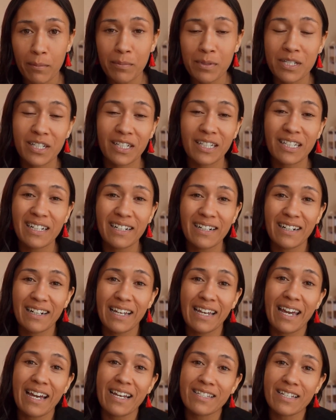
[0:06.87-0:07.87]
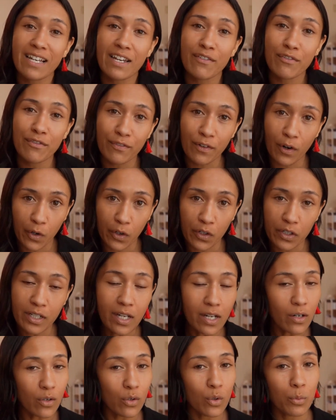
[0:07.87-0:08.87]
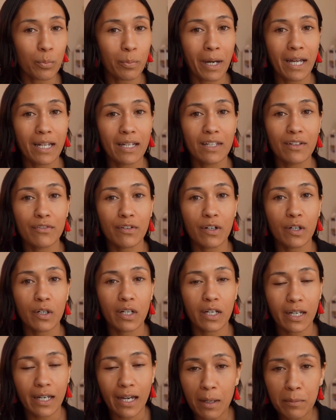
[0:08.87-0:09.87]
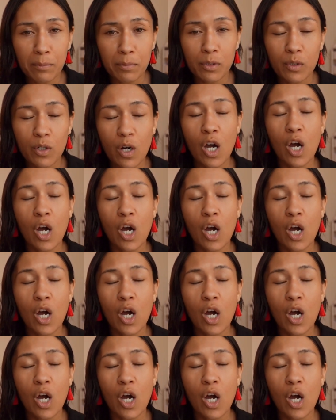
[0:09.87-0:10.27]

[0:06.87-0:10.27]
particularly as a foreigner or partly foreigner couple,